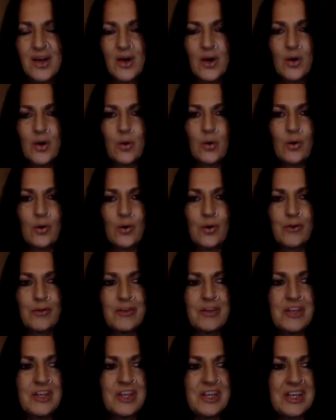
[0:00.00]
or
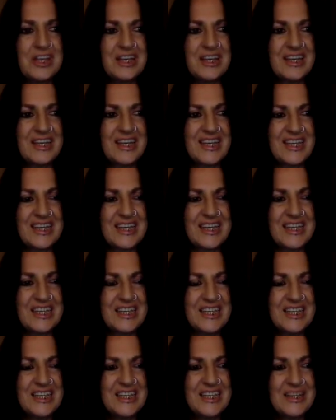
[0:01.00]
the
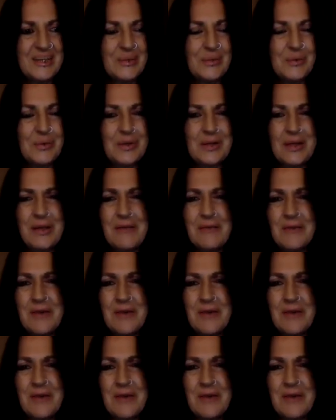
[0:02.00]
whatever?